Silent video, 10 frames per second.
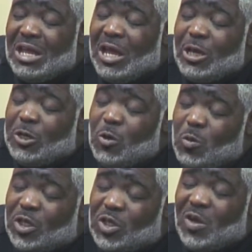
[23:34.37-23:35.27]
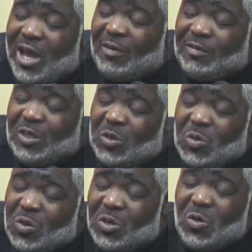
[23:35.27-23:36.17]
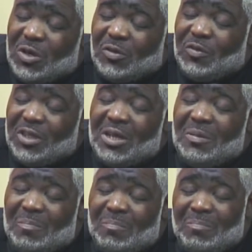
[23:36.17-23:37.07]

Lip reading: and do what you have to do in order for them